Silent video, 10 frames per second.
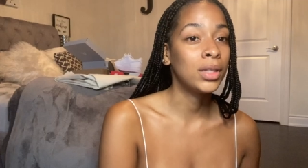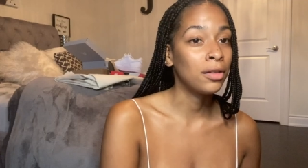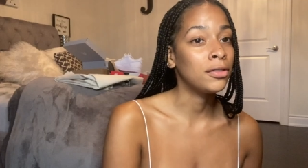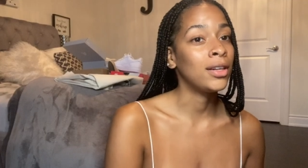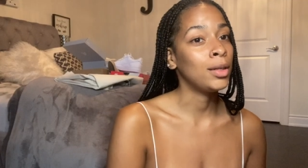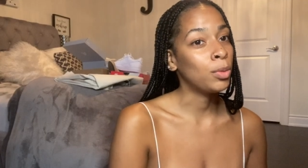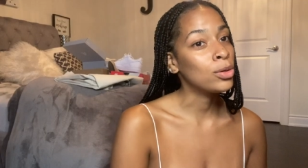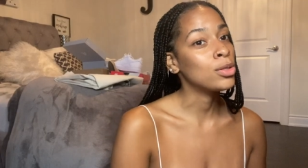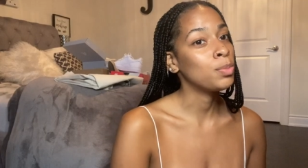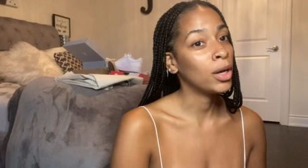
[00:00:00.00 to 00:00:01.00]
definitely
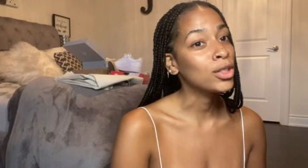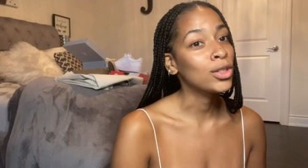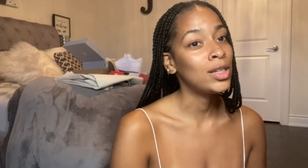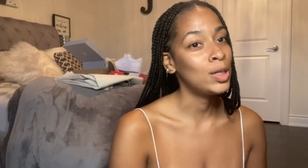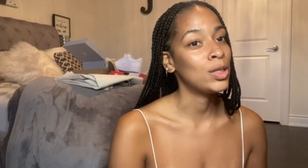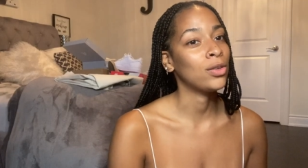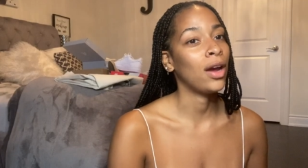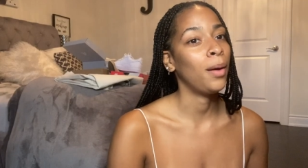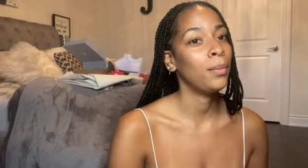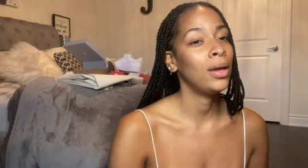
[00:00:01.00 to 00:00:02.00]
post a picture on
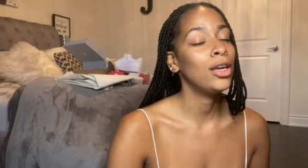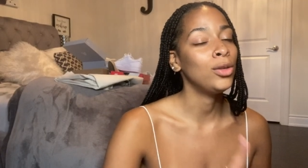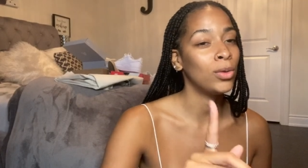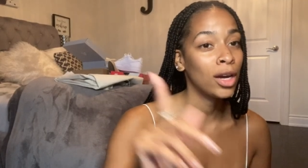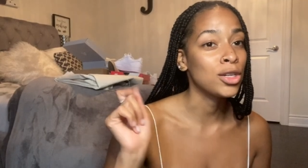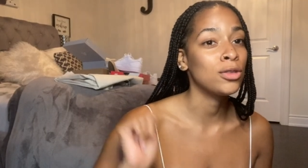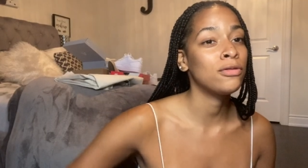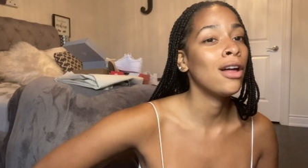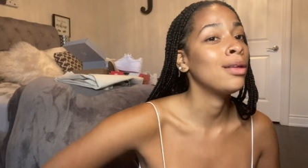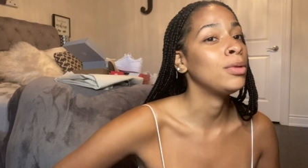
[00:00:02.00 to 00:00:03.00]
Instagram. You guys should
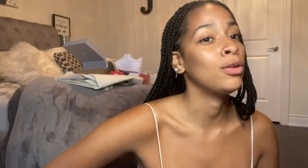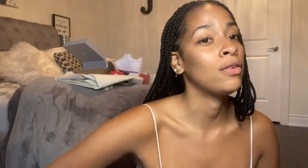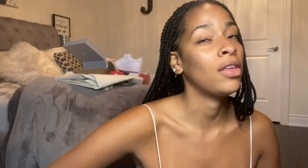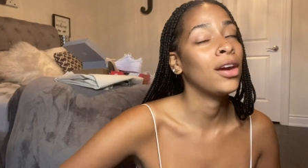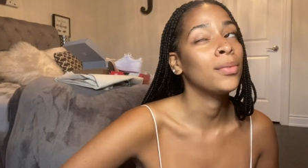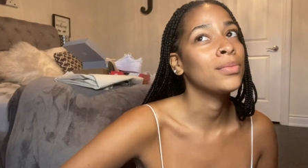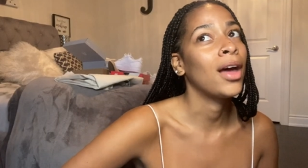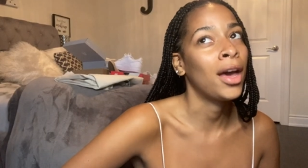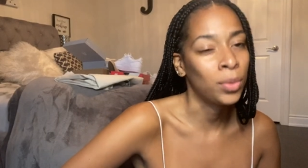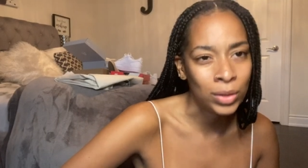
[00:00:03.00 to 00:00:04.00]
follow me over there.
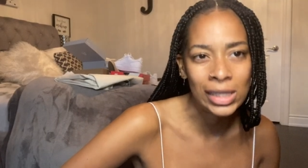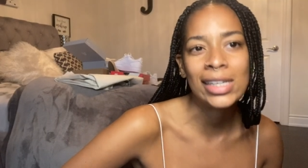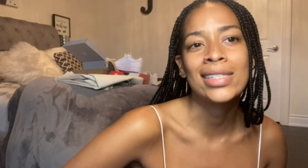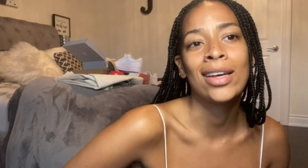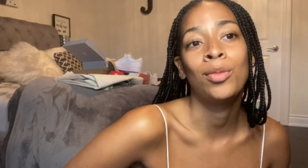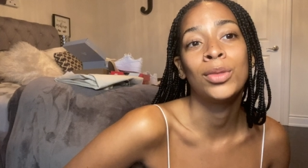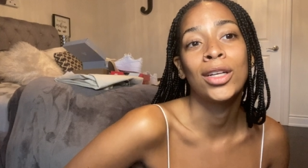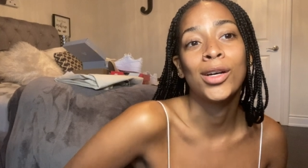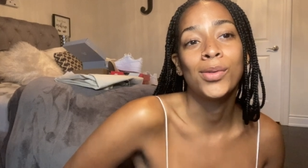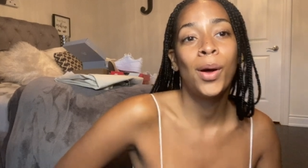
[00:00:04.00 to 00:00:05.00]
I will link it down
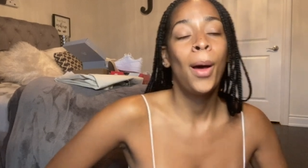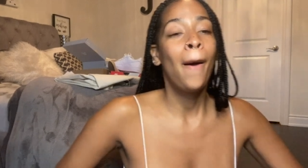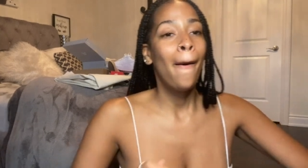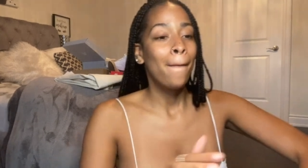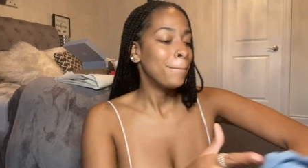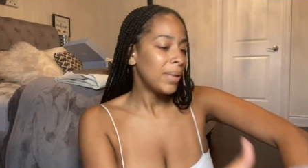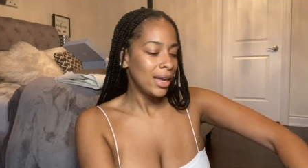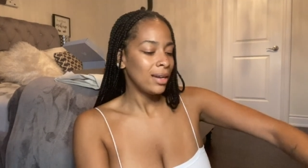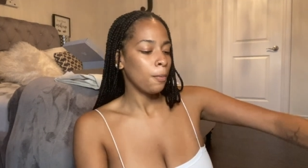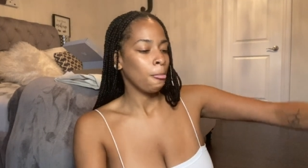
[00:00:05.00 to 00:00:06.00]
below.
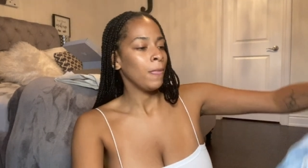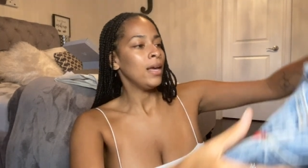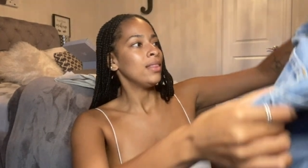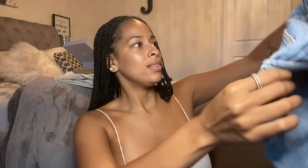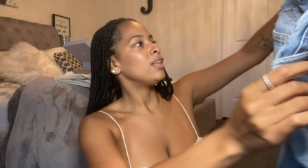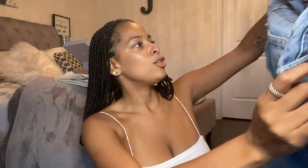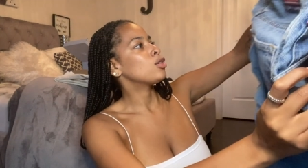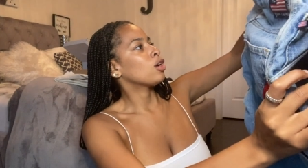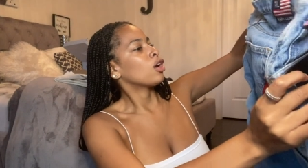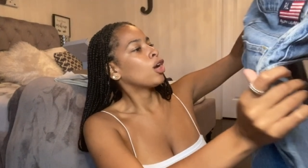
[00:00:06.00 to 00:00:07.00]
But these
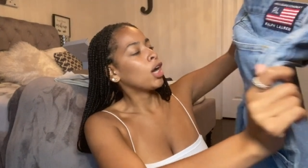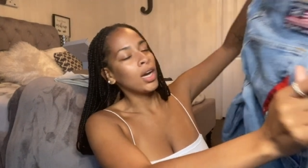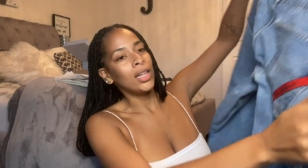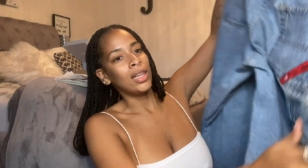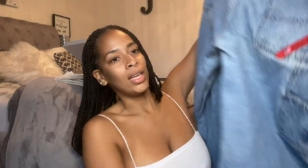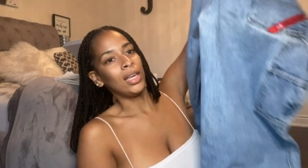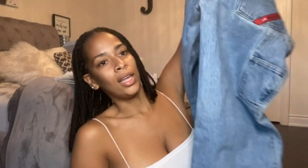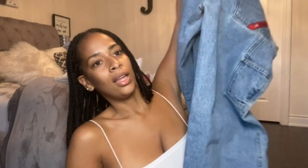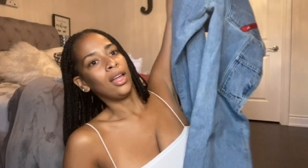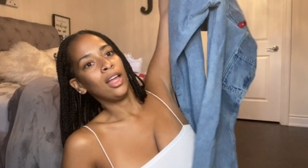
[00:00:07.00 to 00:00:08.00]
are currently
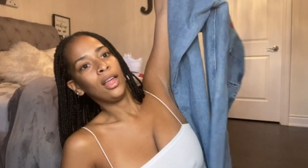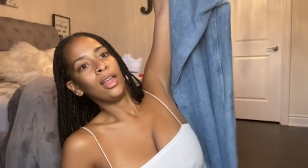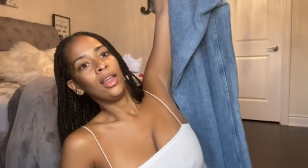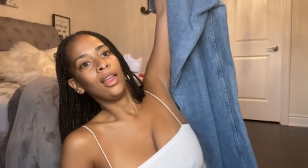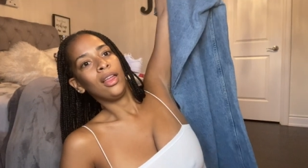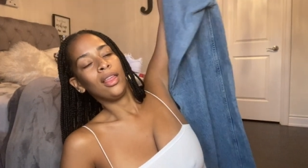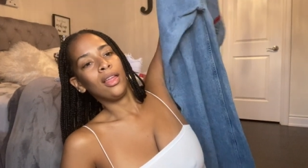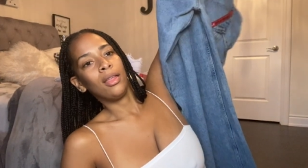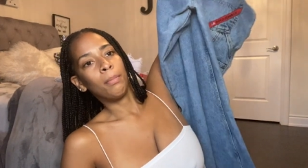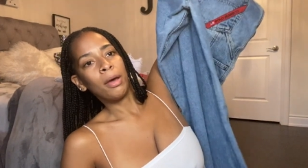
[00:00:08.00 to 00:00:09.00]

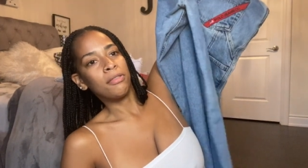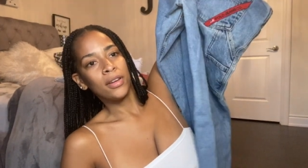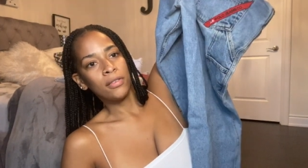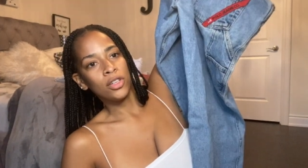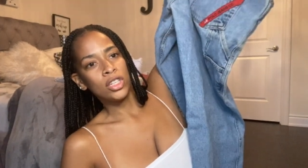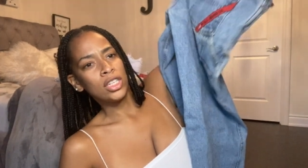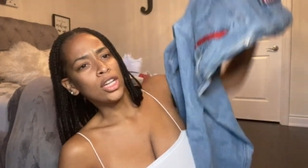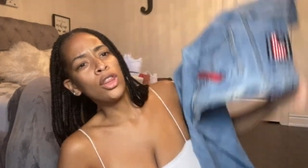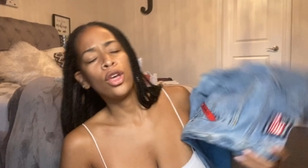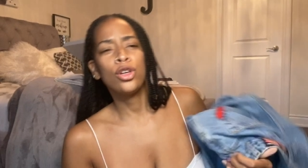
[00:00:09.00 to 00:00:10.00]
my favorite jeans.
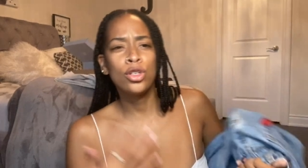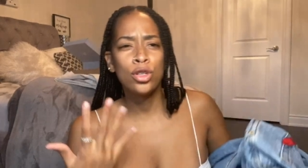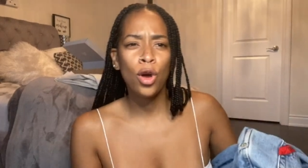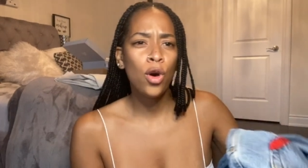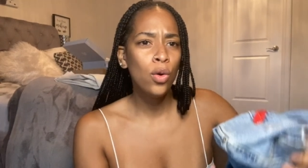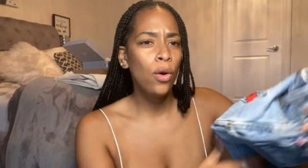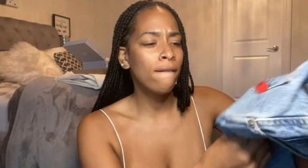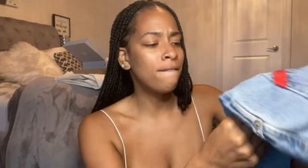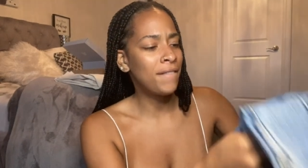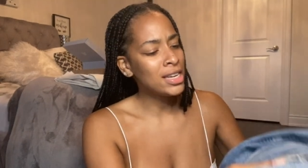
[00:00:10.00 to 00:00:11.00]
They're so
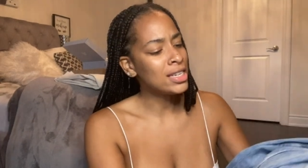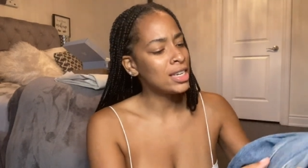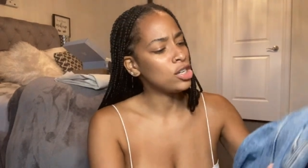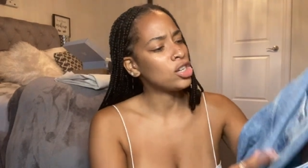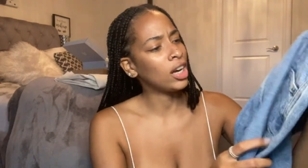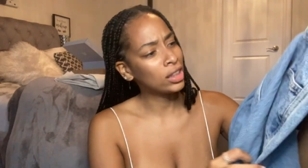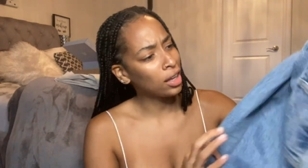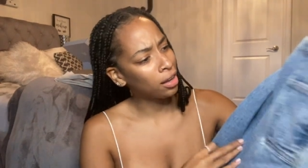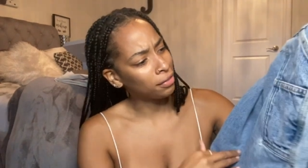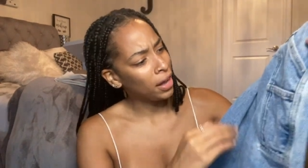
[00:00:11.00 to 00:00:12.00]
vintage, I
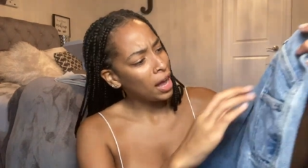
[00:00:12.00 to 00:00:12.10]
love.